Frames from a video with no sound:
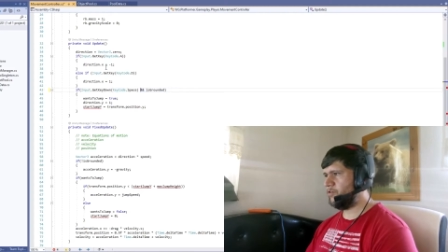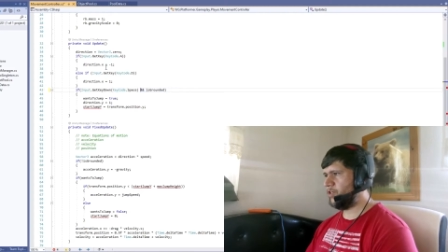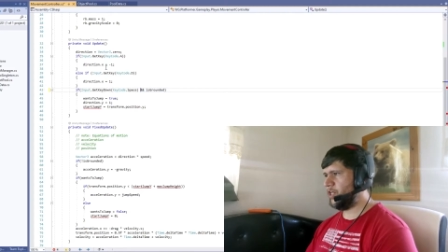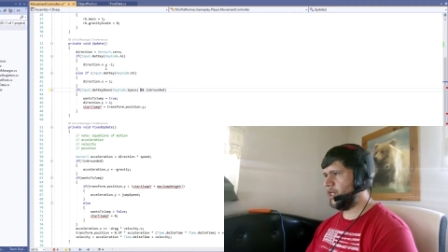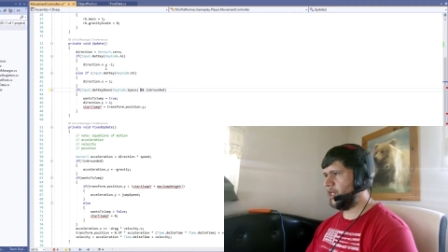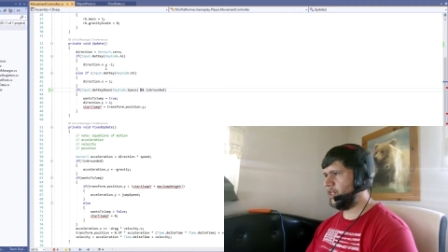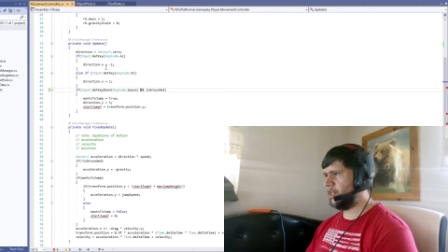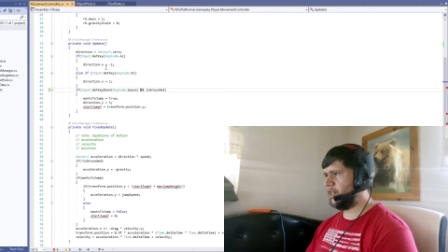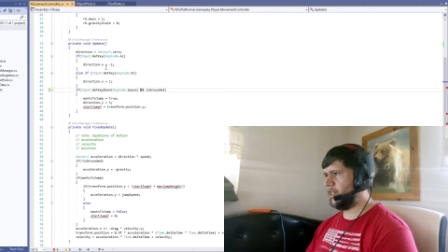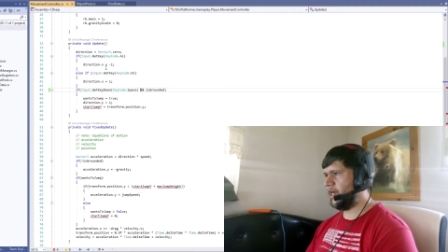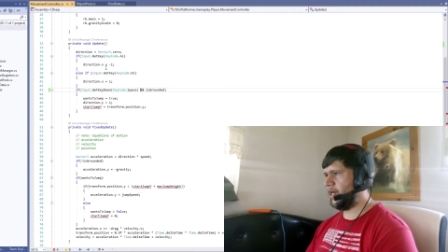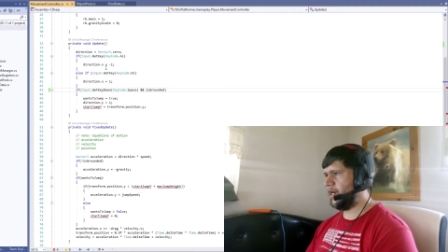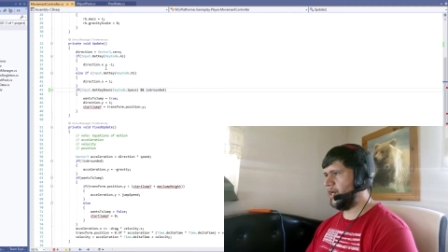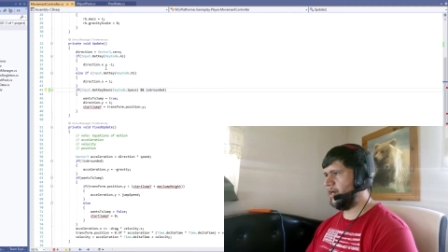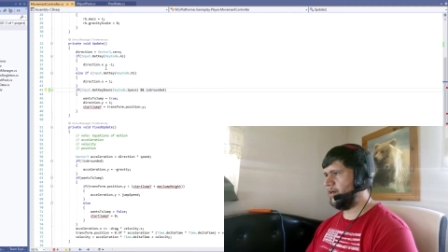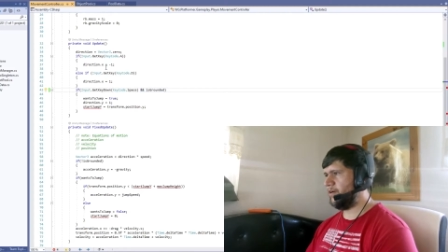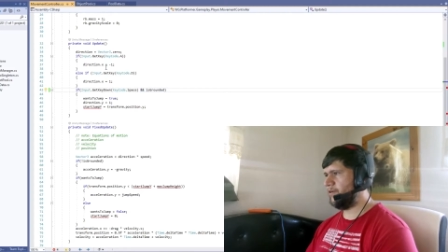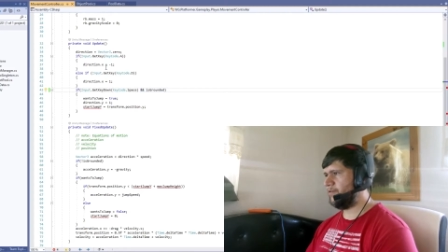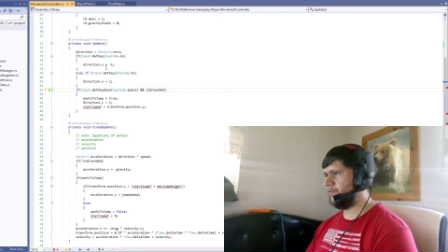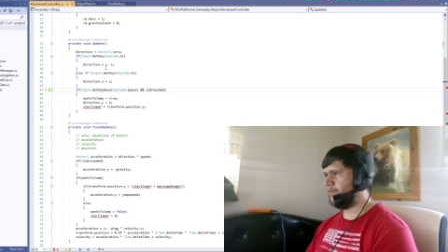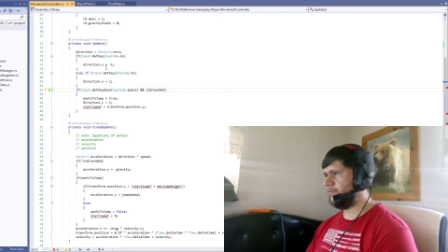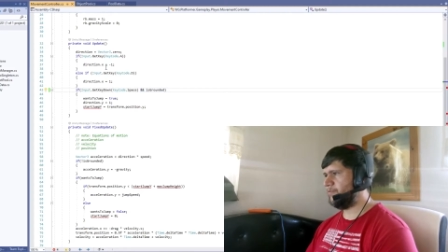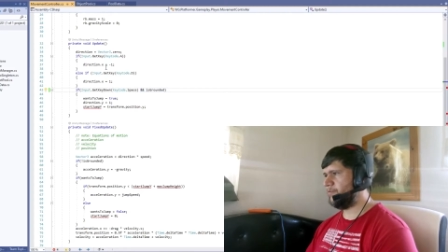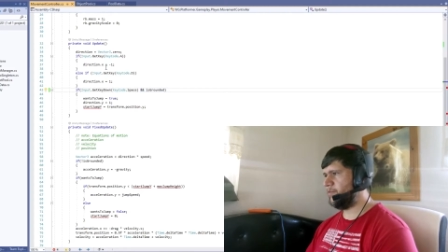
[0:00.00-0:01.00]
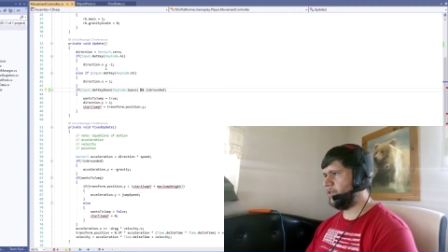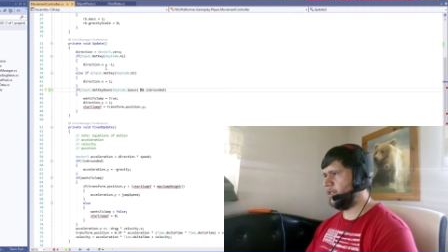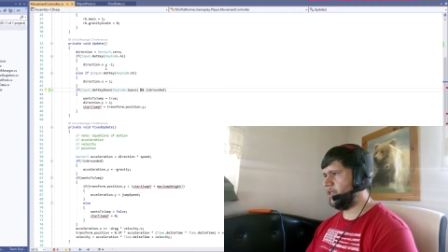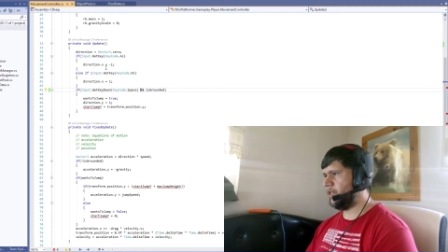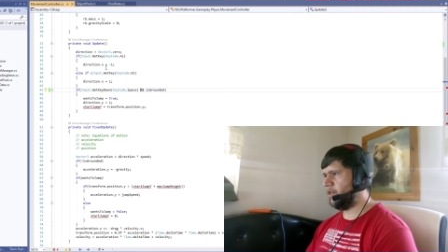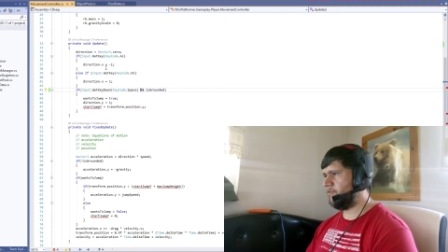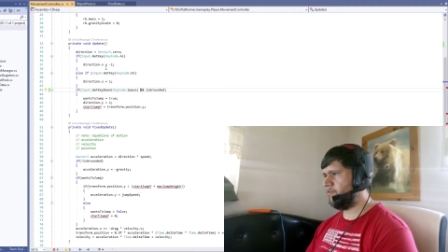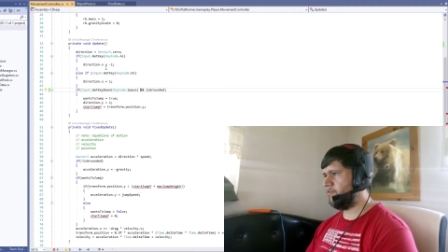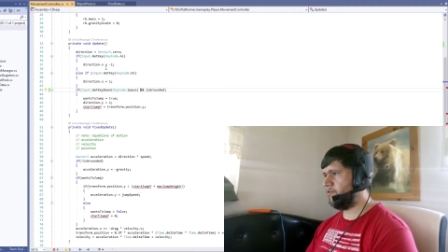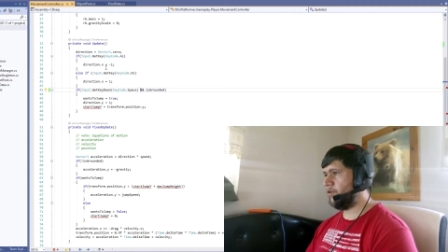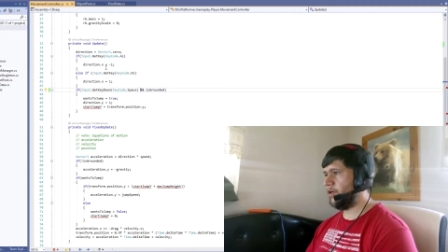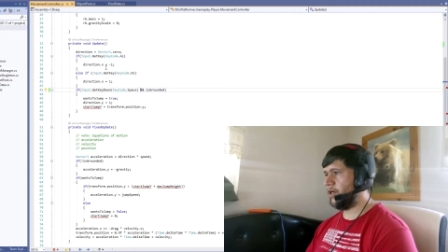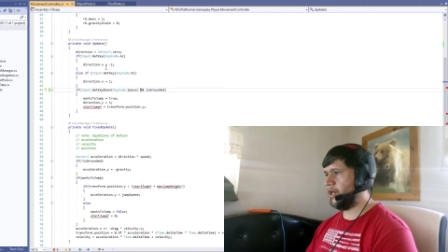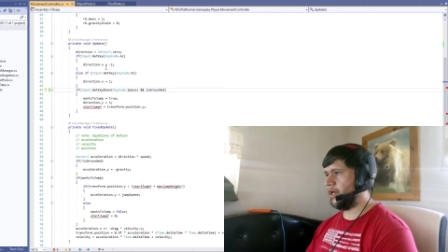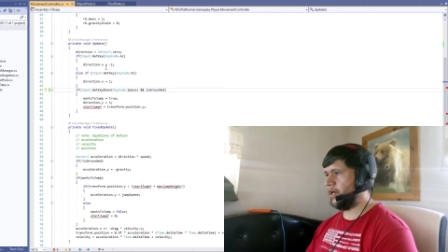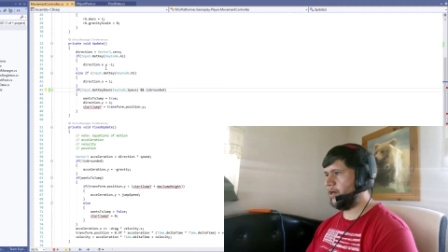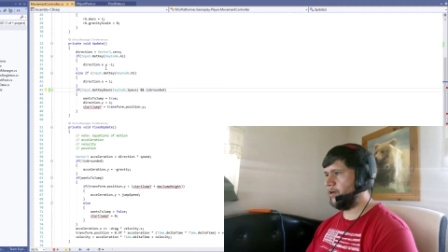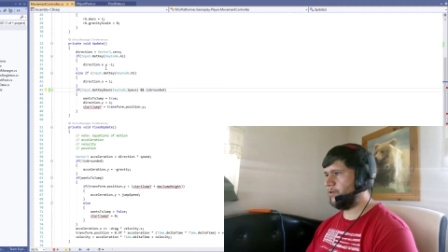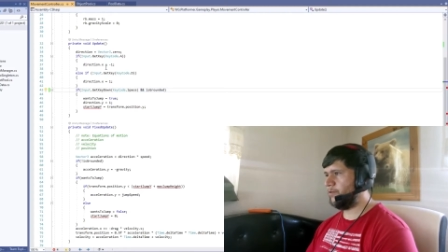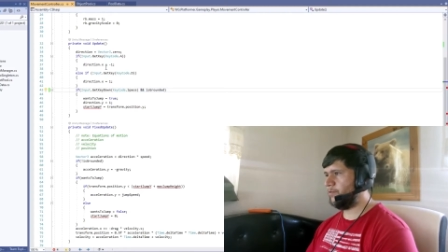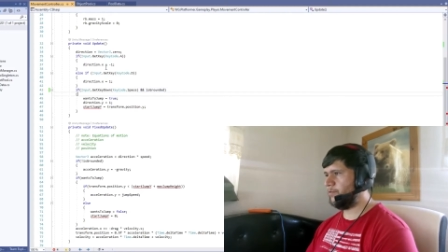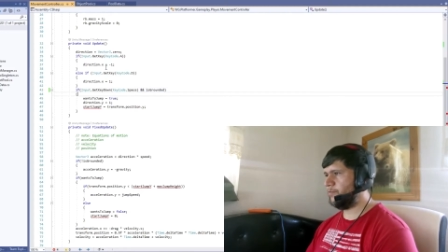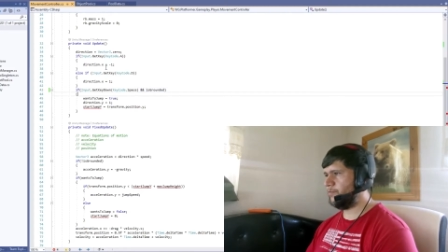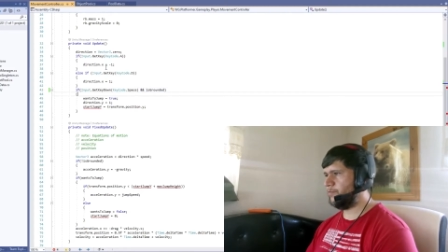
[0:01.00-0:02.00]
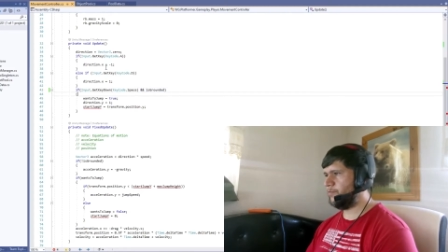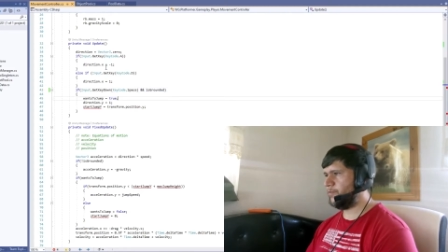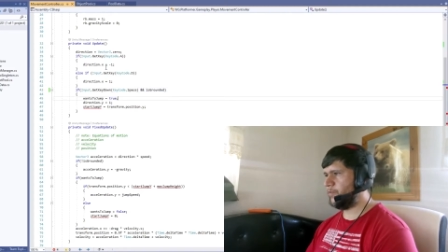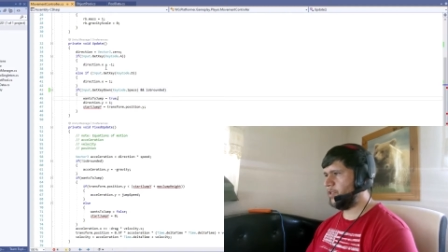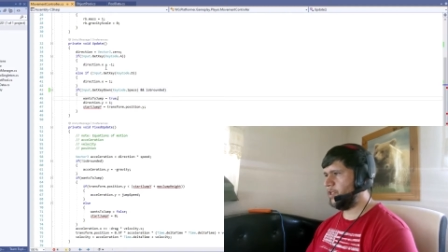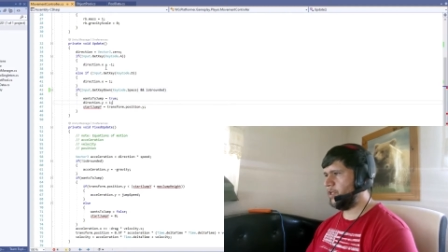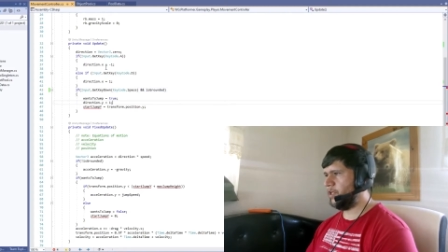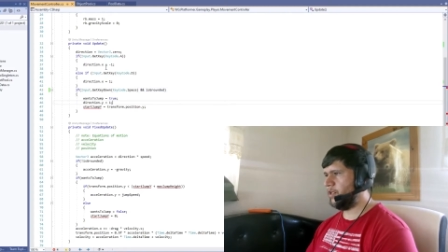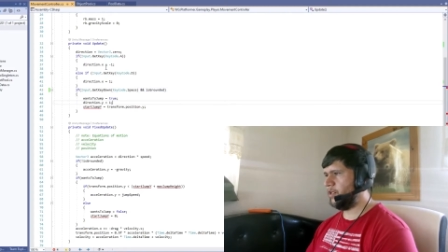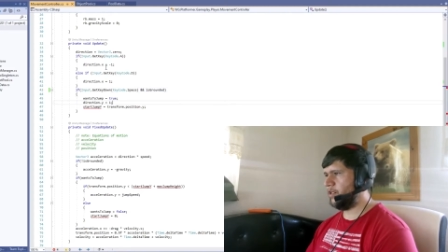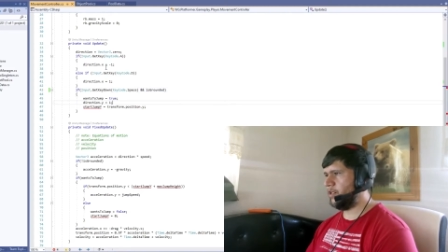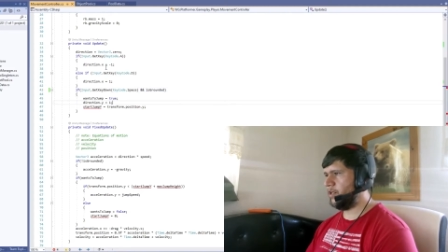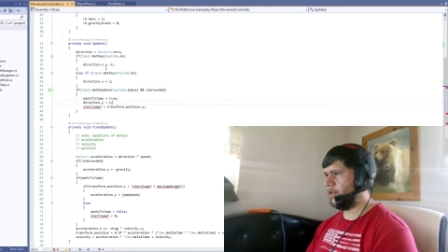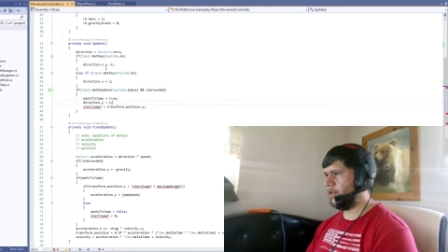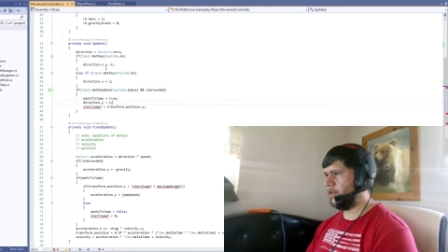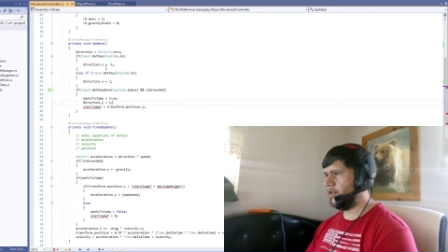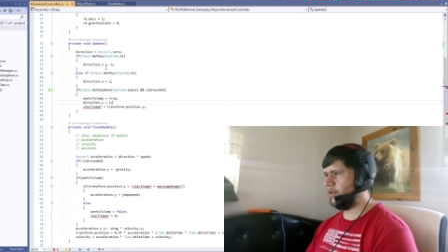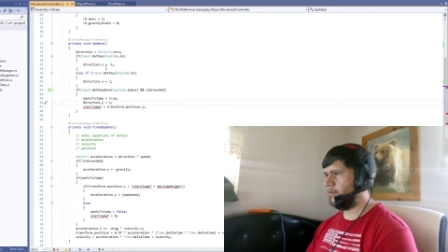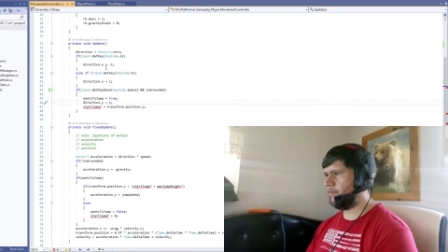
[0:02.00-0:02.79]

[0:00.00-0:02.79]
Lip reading: take that out for now. And